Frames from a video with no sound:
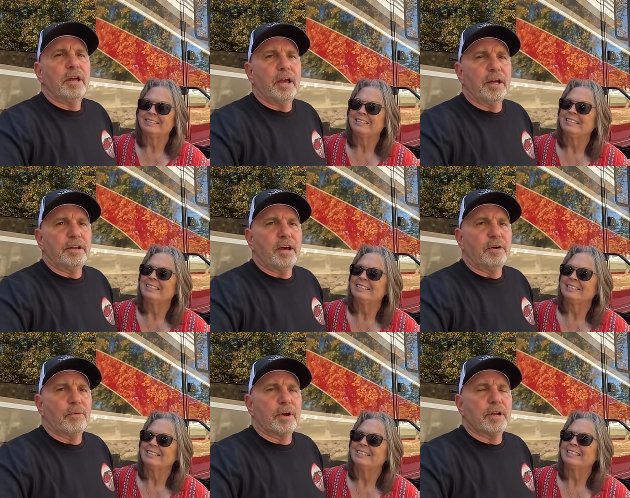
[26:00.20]
Speaker 1: and
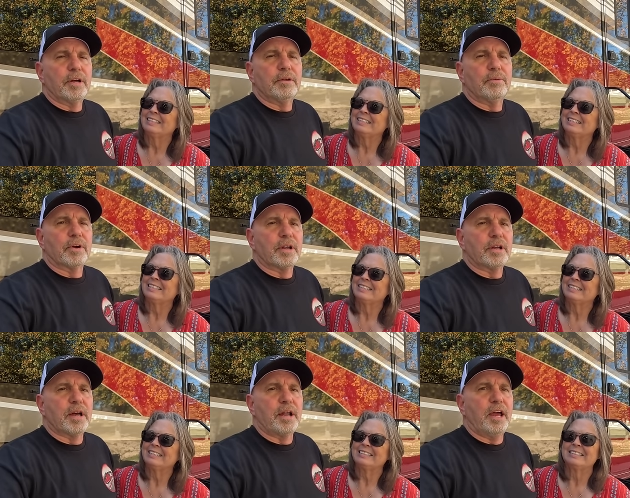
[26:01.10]
uh, we're gonna we're
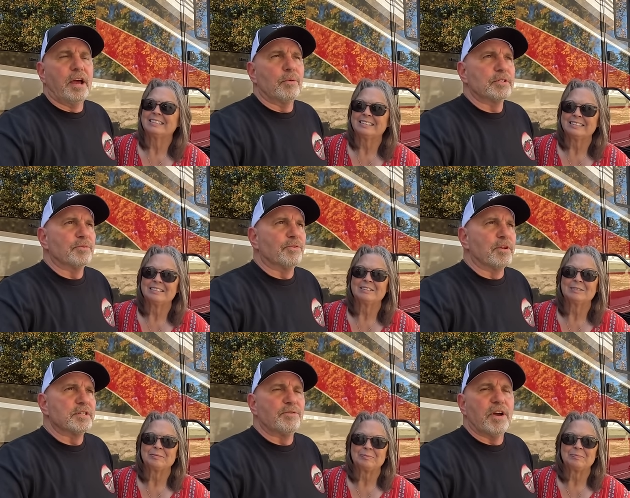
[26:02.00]
gonna kind of hang out with some
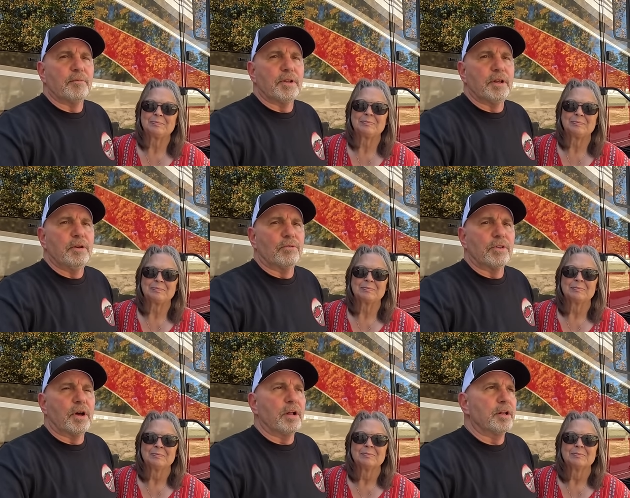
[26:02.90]
friends and family
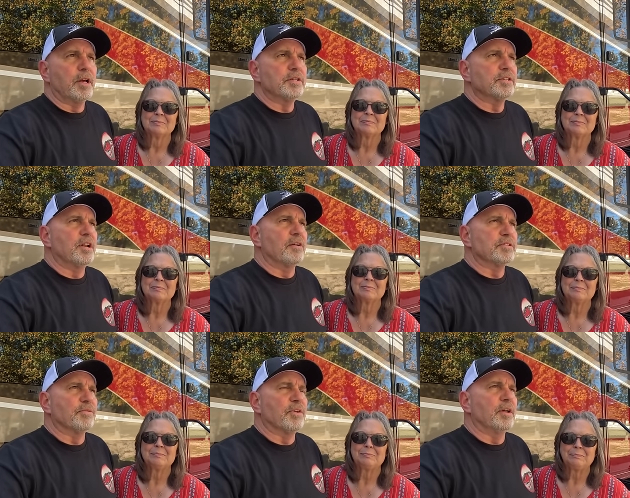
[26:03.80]
over the holidays and
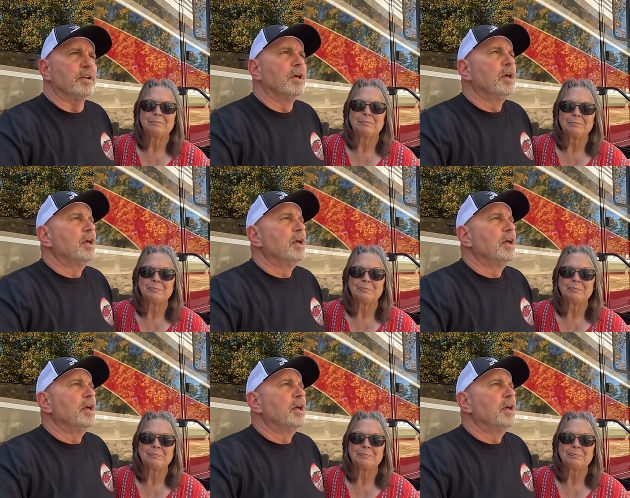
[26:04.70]
have some fun,